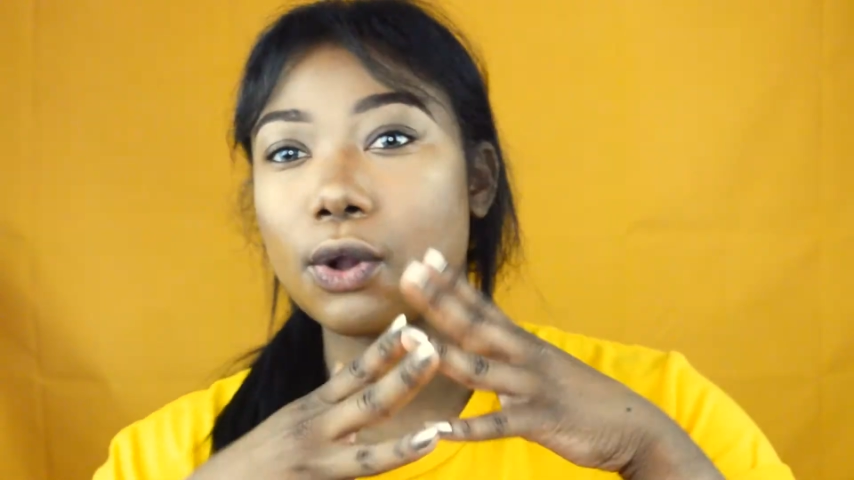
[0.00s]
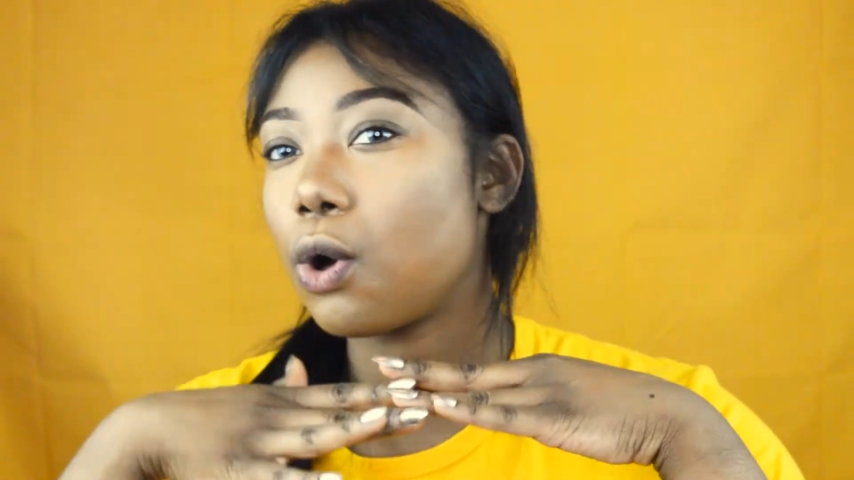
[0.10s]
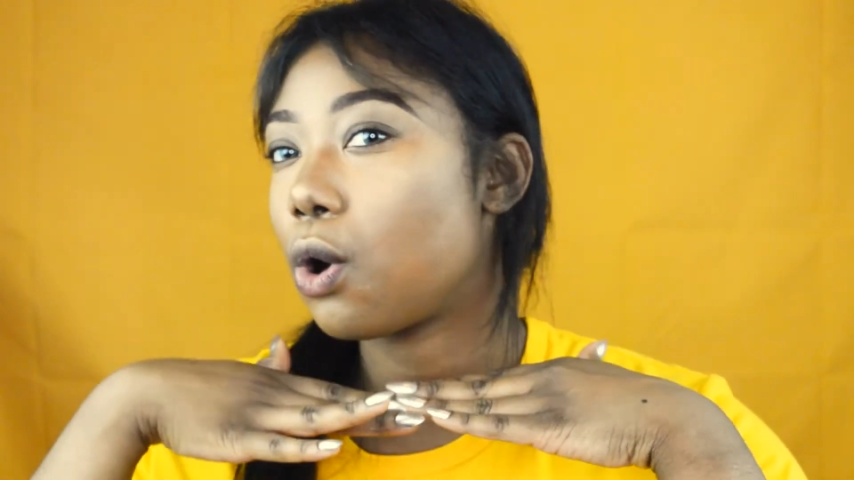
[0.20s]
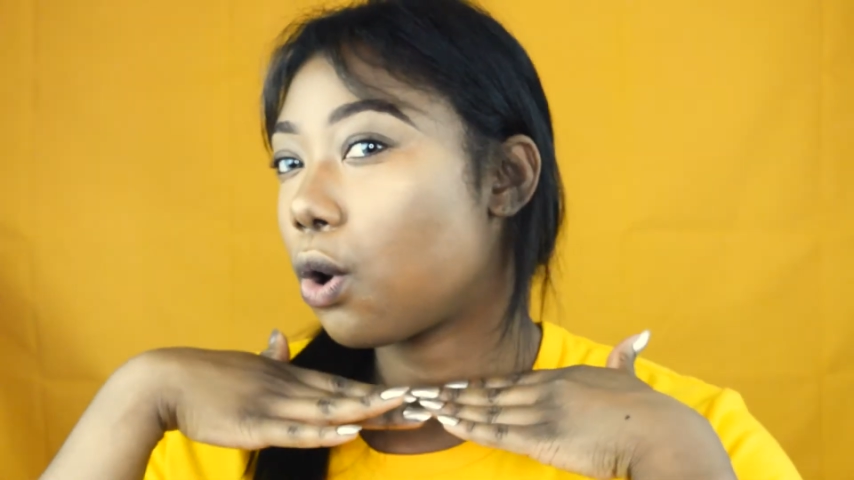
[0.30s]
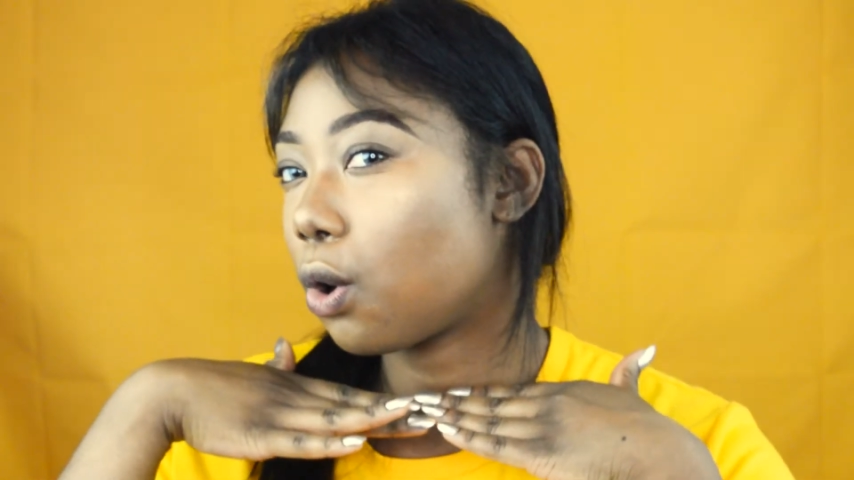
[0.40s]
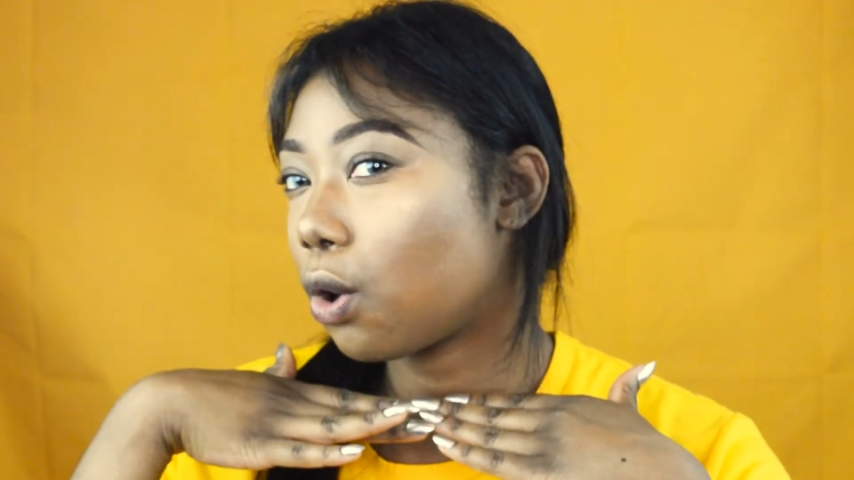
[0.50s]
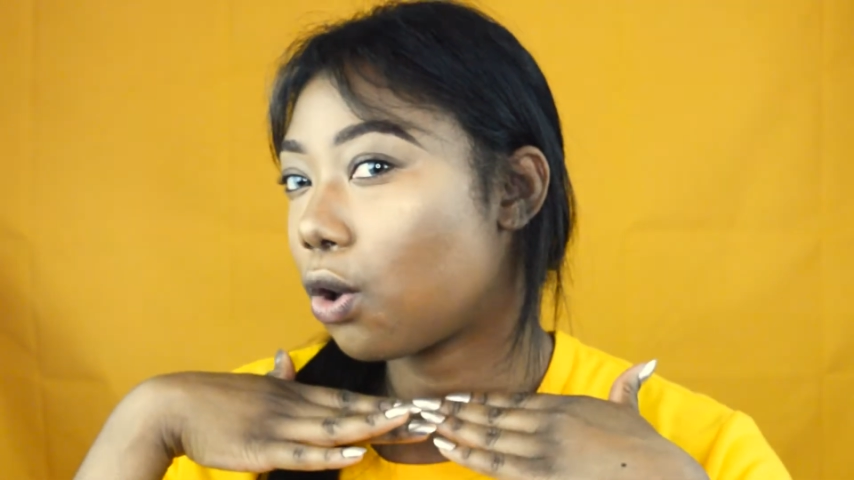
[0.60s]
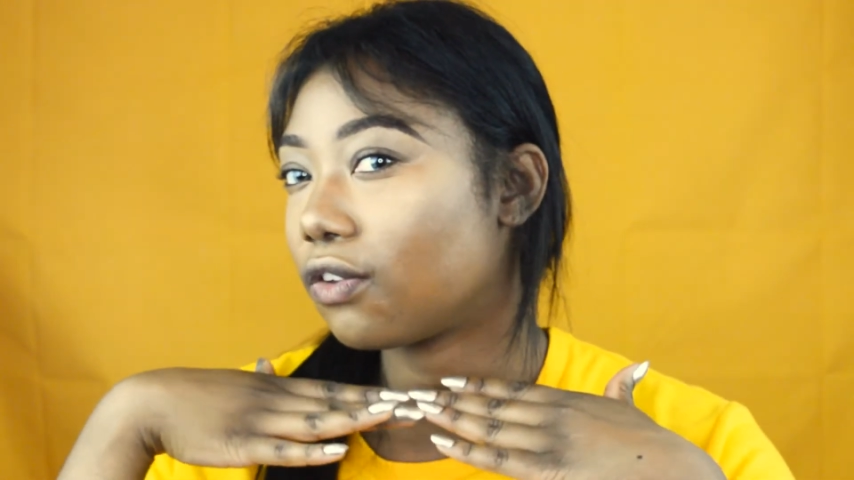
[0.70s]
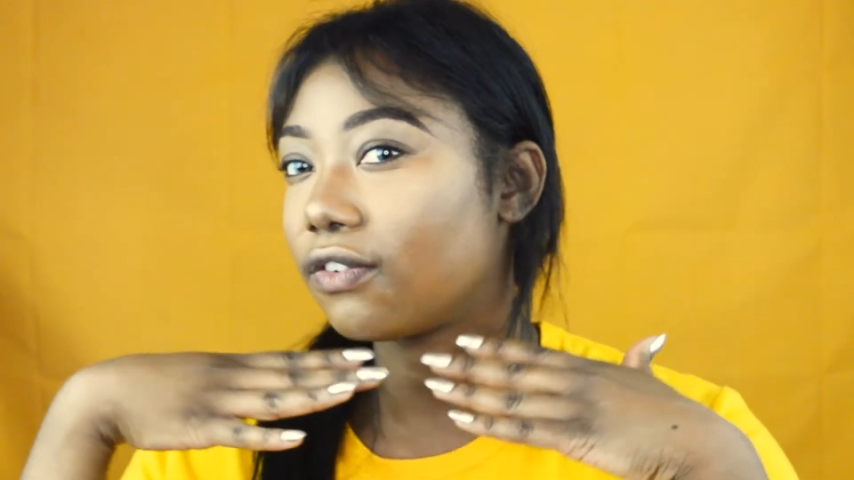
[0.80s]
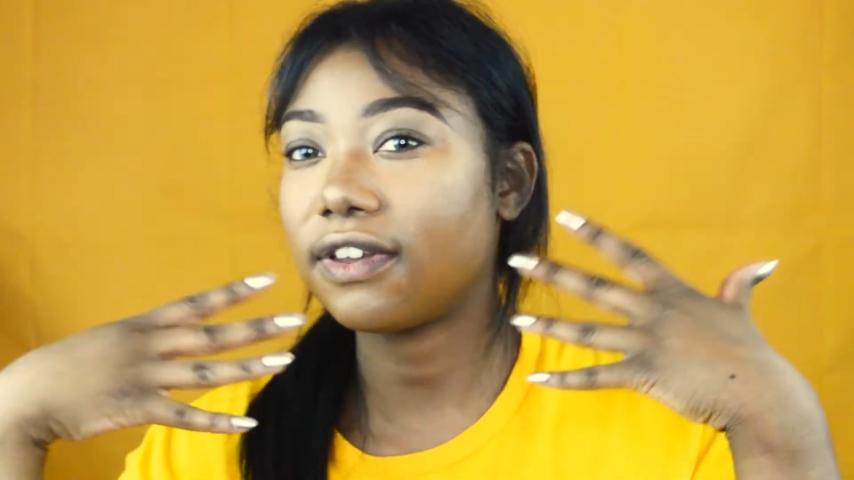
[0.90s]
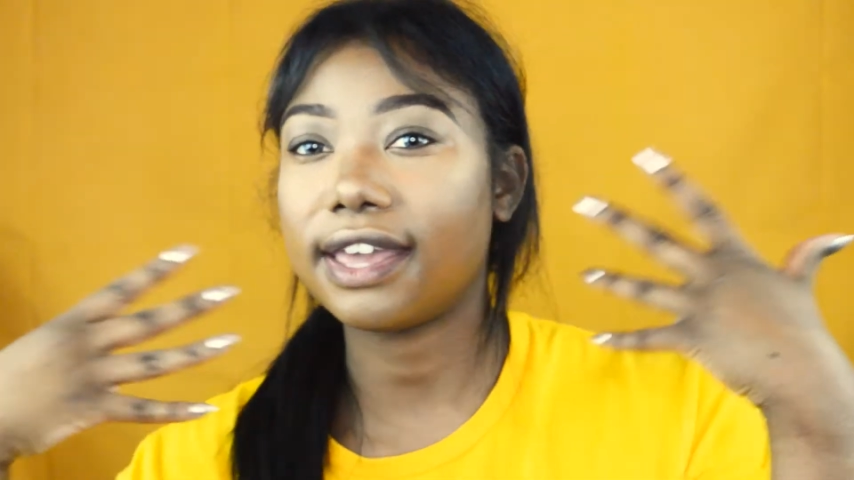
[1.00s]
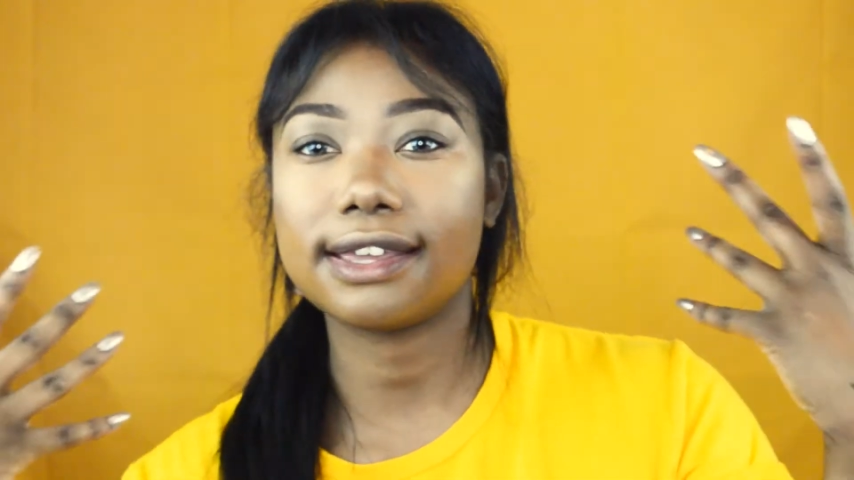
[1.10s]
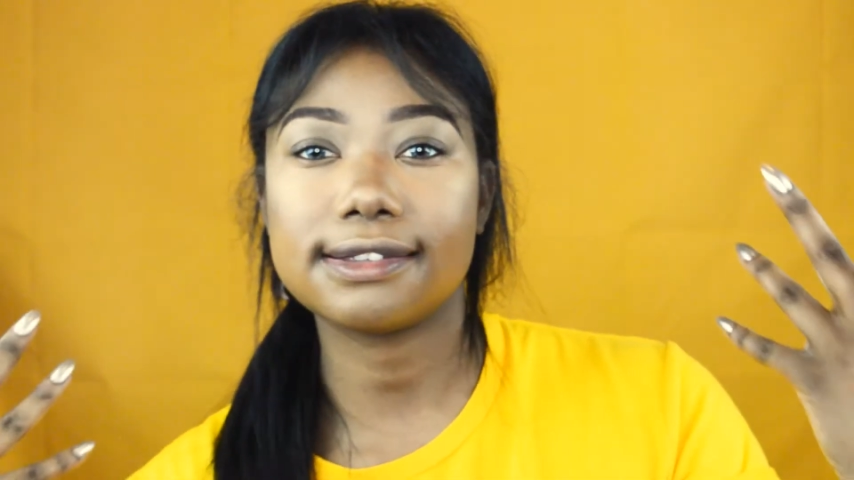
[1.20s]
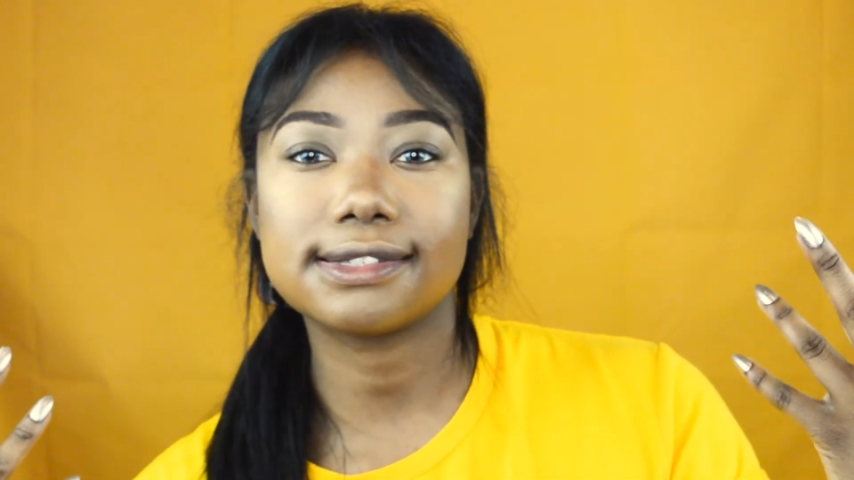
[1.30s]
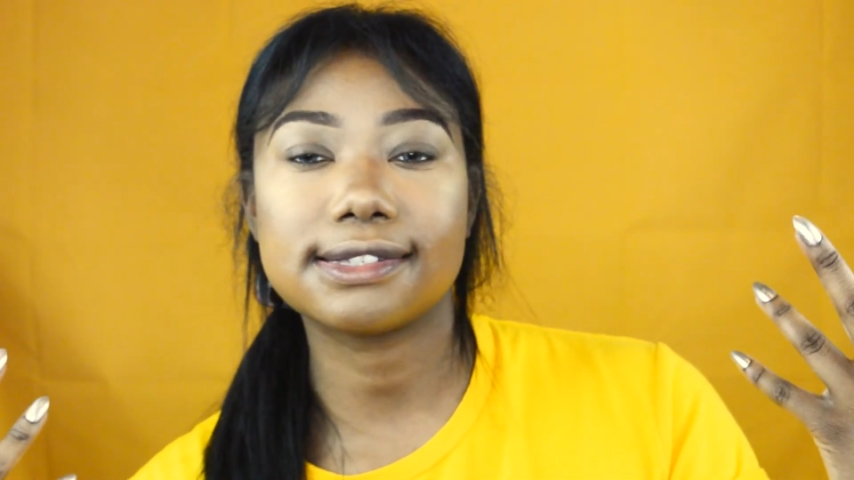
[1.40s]
whole
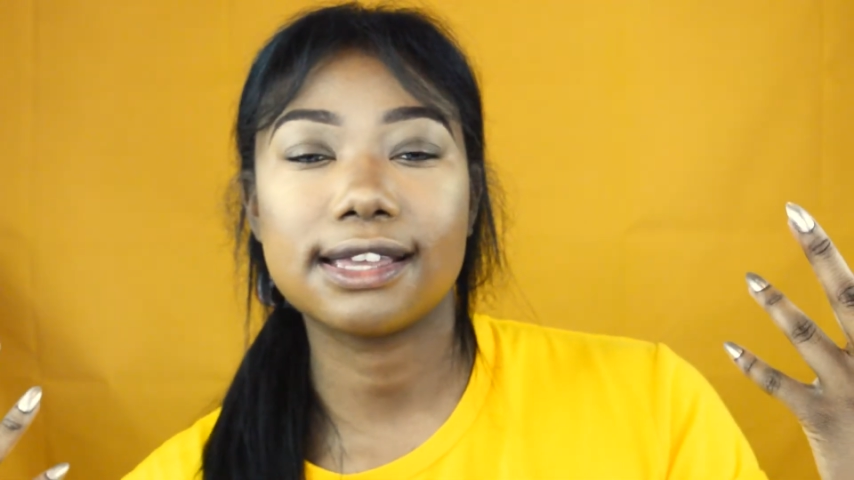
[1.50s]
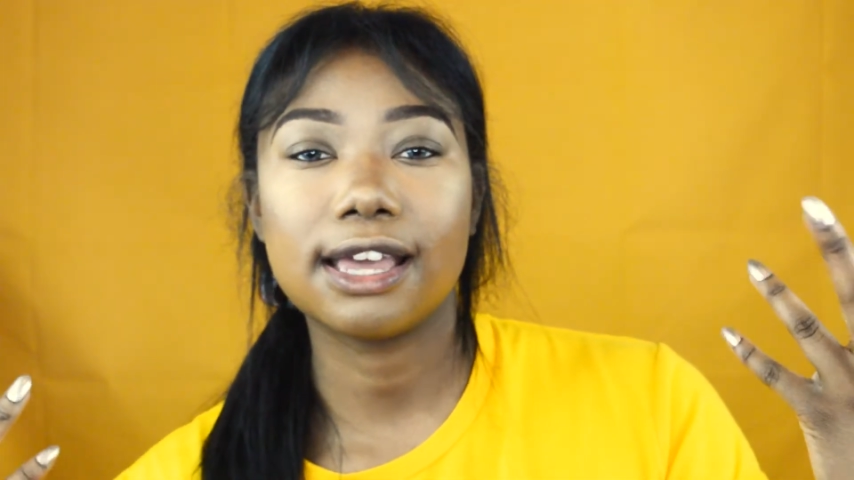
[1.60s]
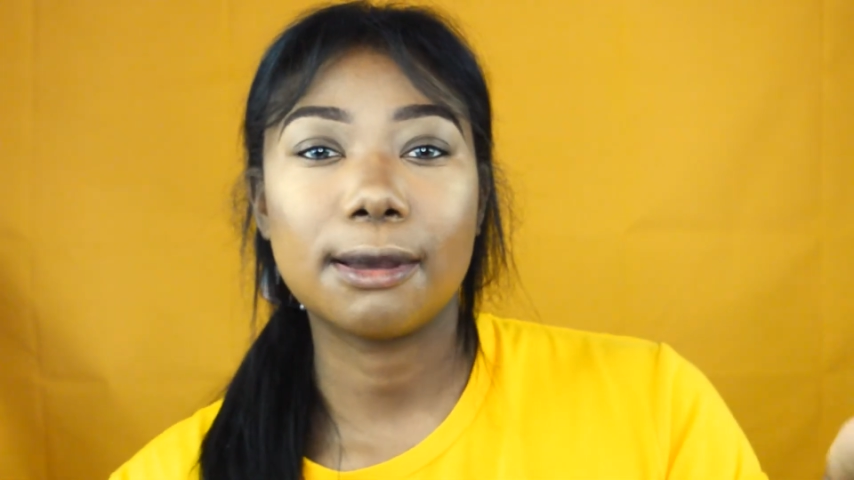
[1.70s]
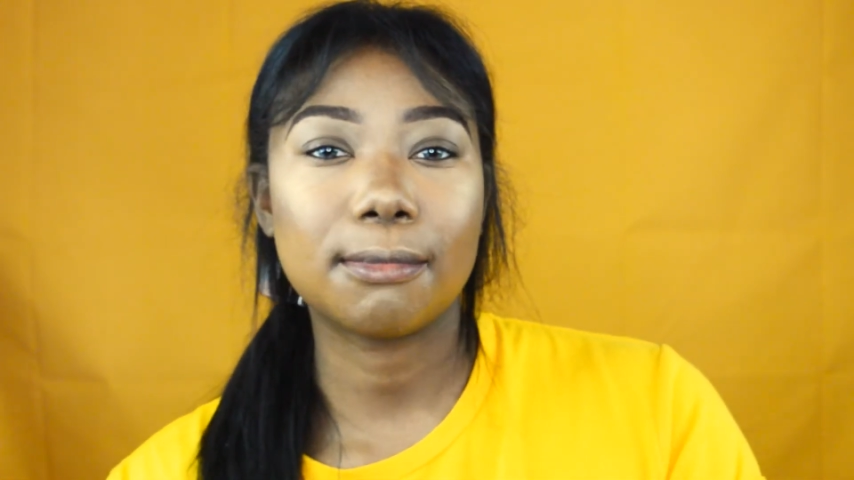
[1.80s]
face